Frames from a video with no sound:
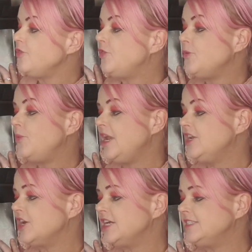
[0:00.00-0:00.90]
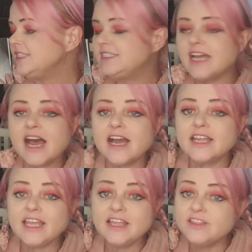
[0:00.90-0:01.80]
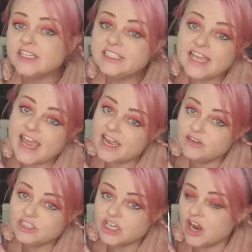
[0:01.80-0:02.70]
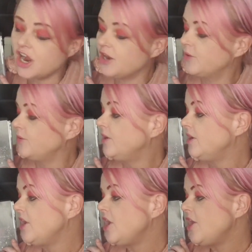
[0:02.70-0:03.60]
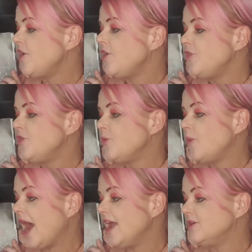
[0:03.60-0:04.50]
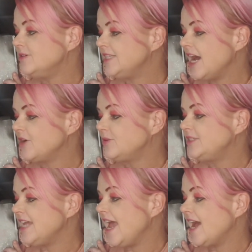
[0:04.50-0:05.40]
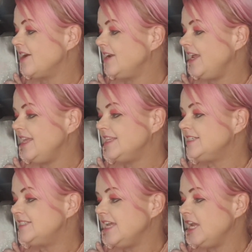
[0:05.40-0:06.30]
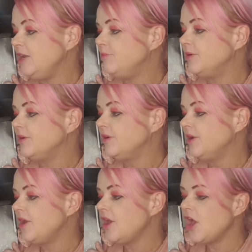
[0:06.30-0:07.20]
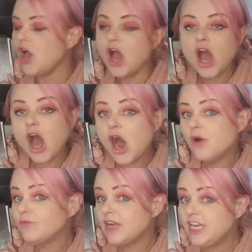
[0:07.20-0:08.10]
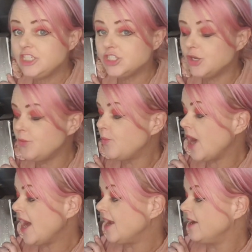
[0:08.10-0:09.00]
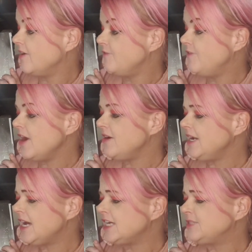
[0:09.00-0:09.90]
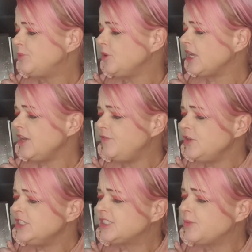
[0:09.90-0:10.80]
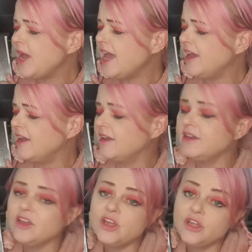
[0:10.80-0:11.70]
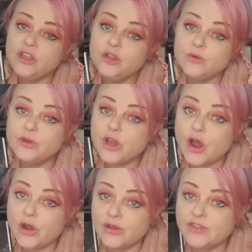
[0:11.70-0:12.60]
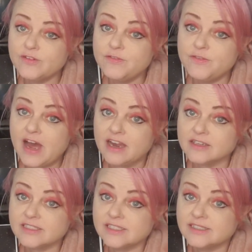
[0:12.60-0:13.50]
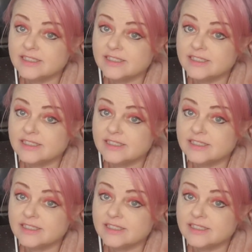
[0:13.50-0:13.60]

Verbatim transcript: The windows are dark in the town, child. The whales huddle down in the deep. I'll read you one very last book if you swear you'll go the fuck to